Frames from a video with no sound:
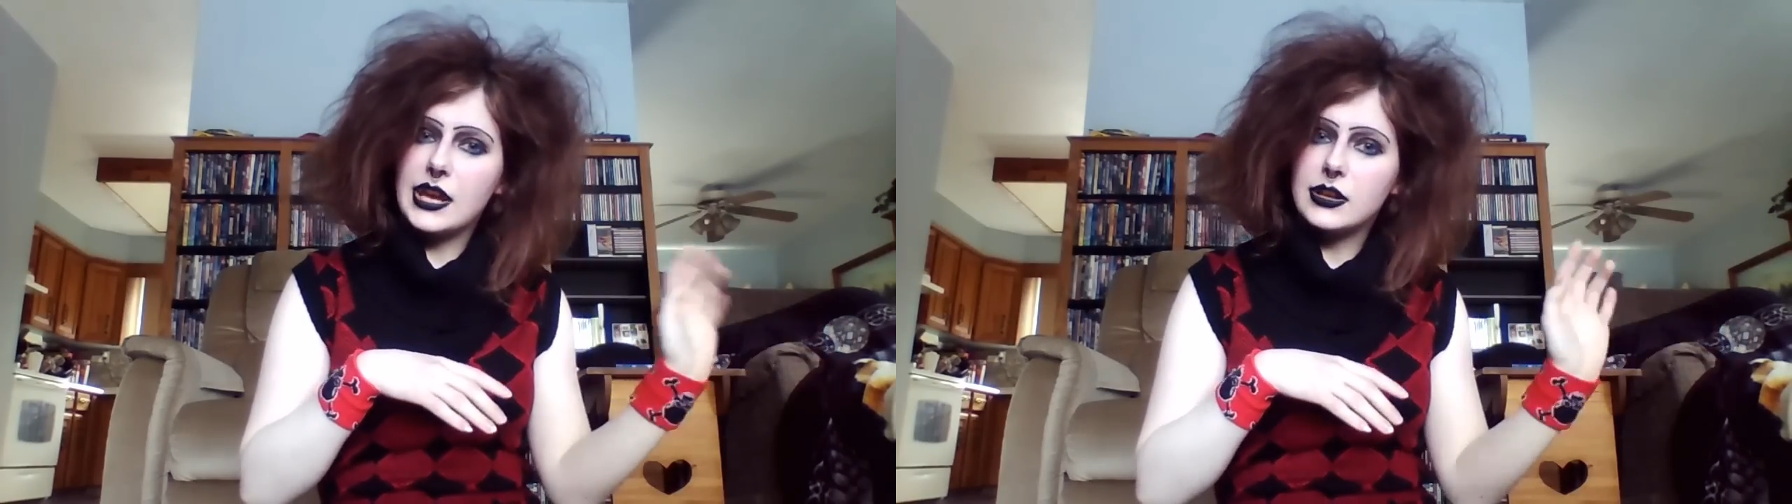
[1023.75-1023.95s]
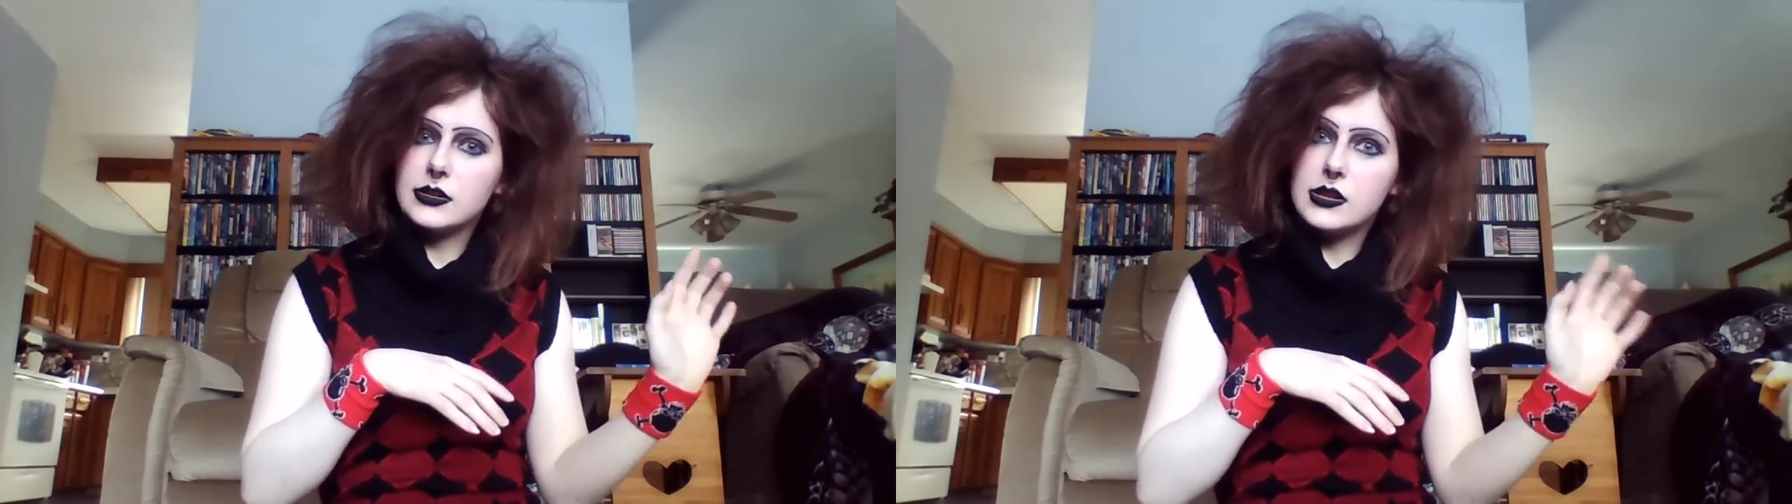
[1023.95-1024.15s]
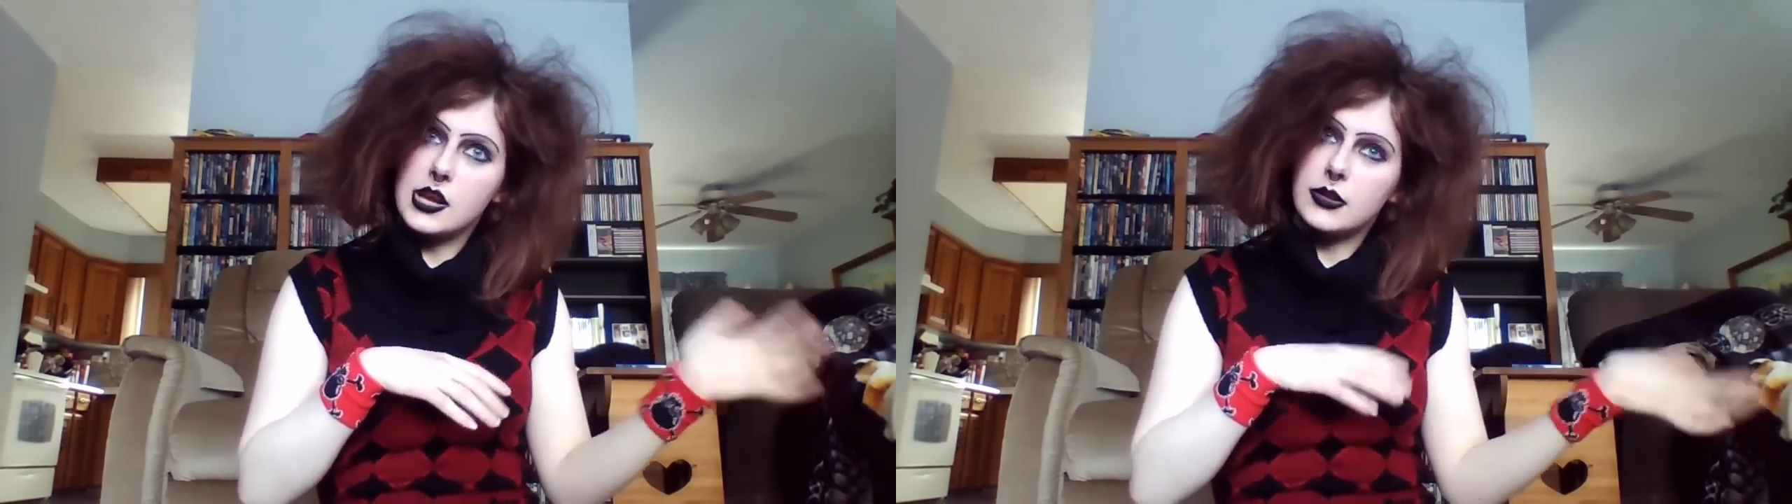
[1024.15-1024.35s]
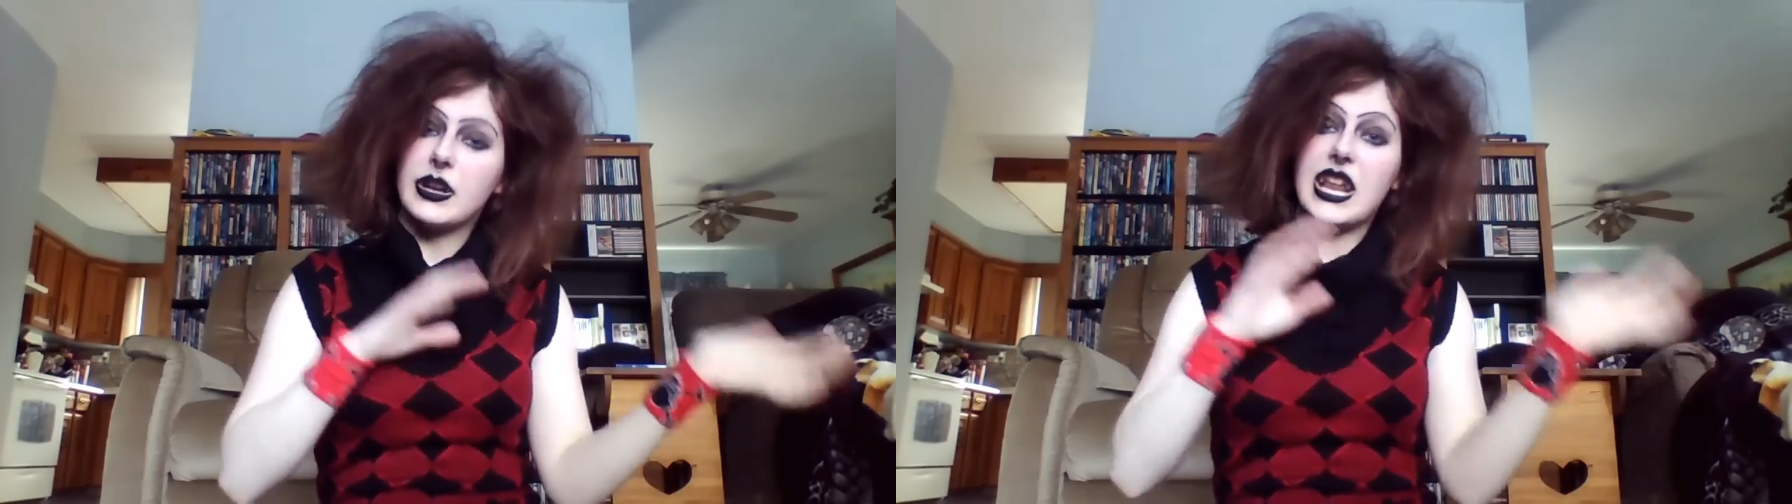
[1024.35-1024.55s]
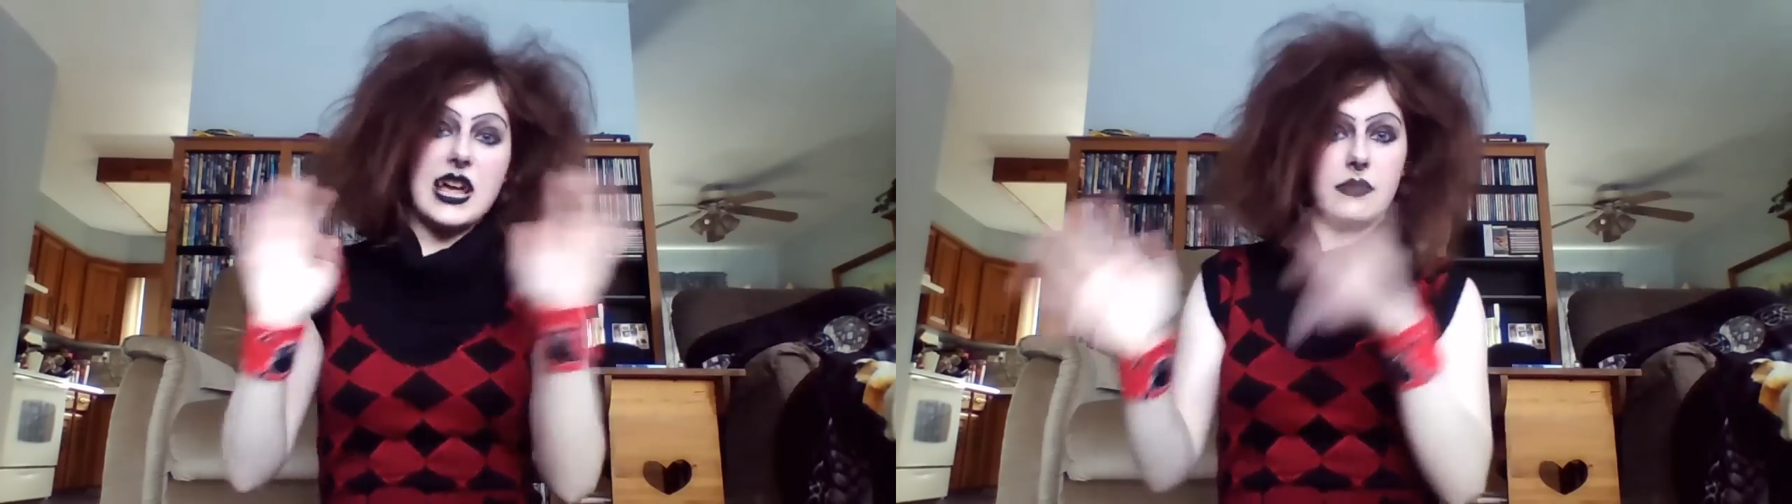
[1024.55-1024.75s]
and the other
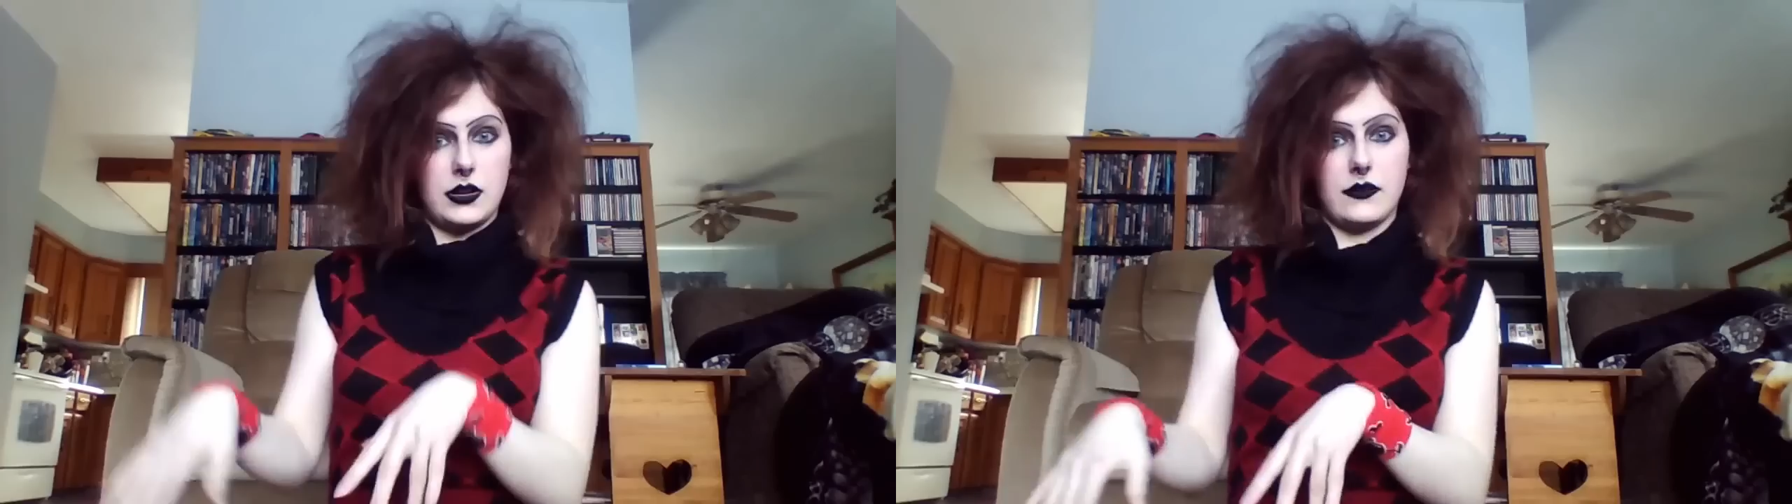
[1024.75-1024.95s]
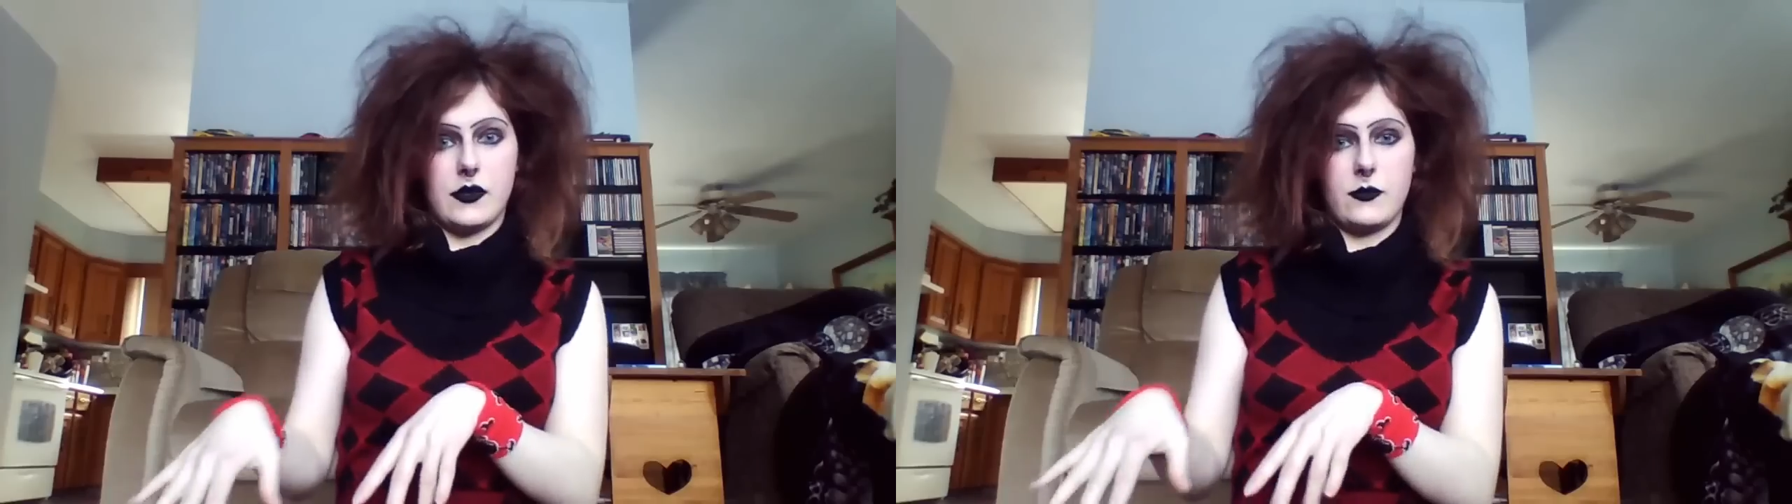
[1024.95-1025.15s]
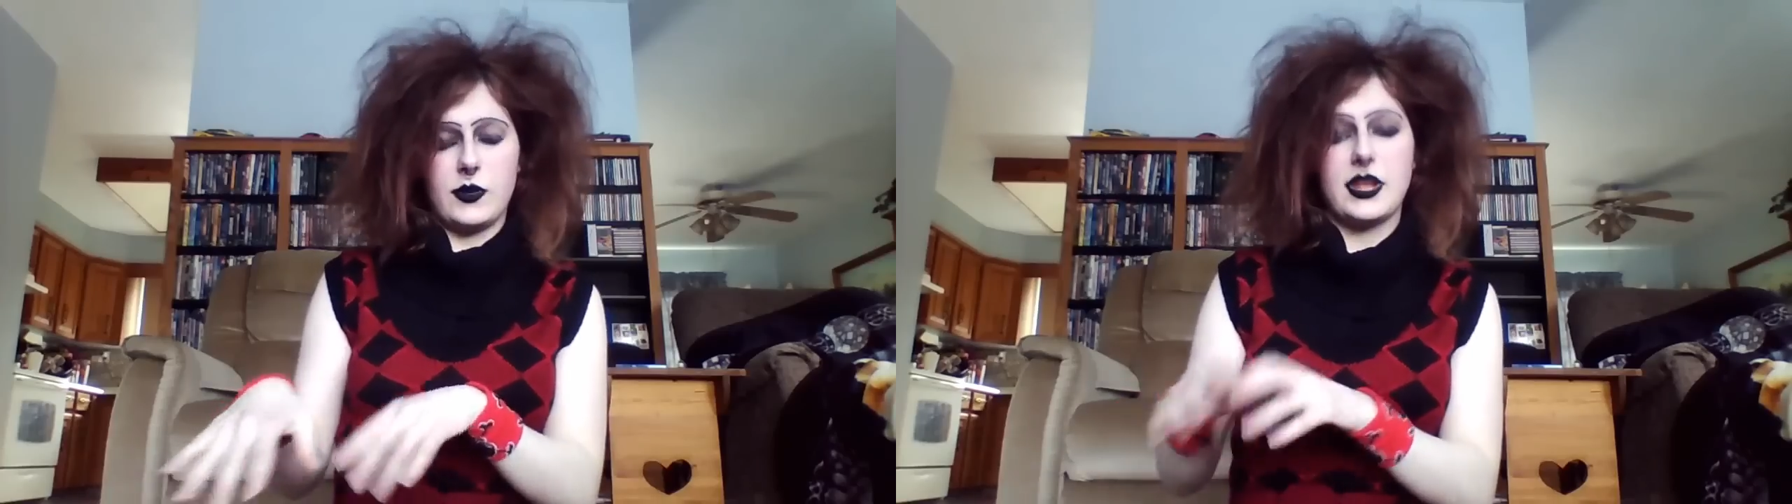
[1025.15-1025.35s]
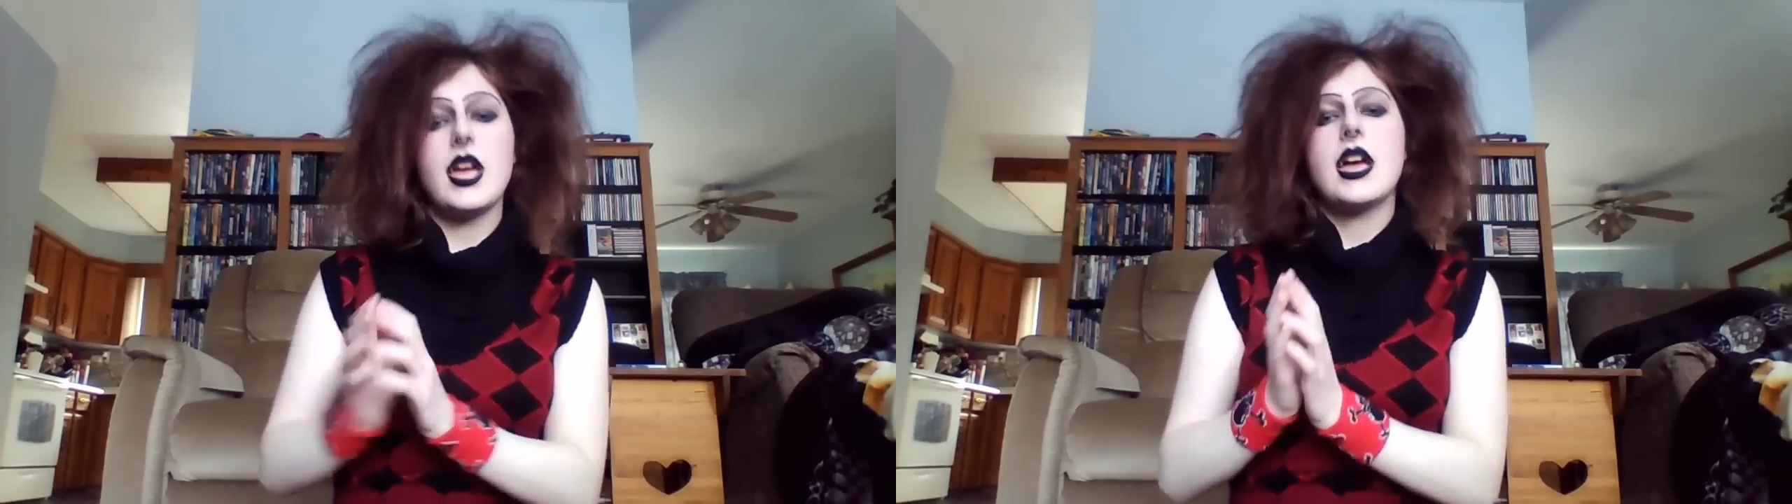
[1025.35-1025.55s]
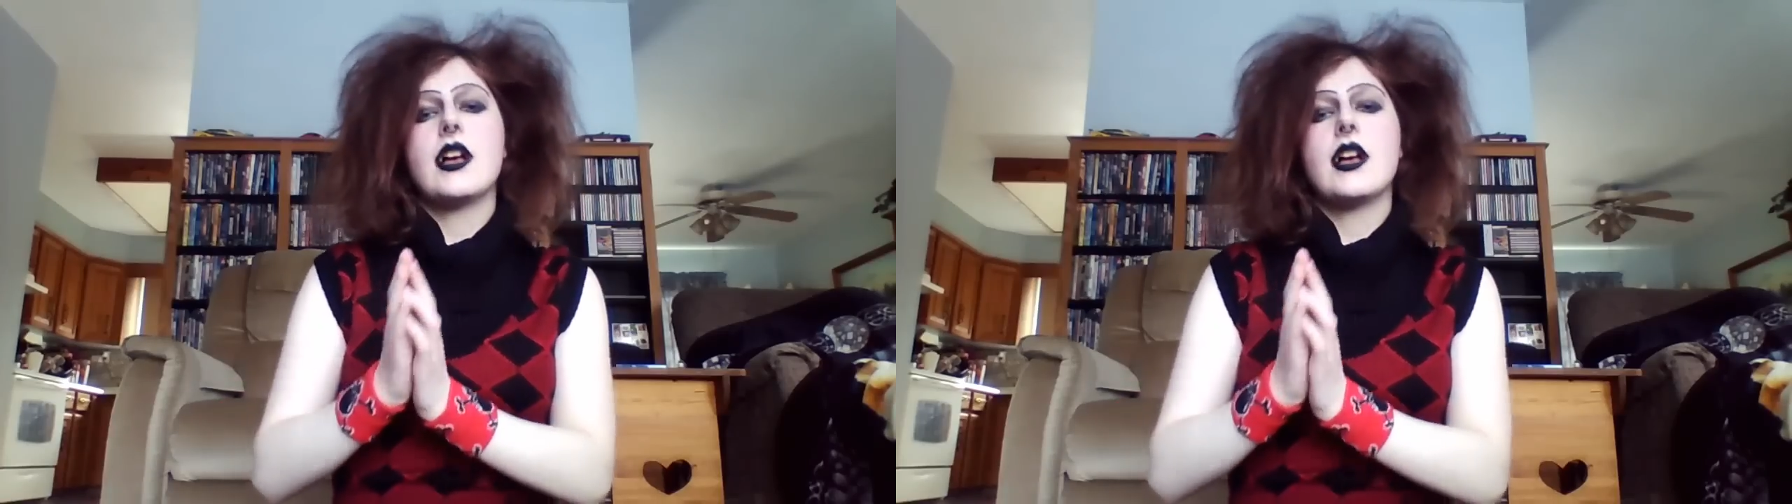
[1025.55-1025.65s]
one heavily involved with.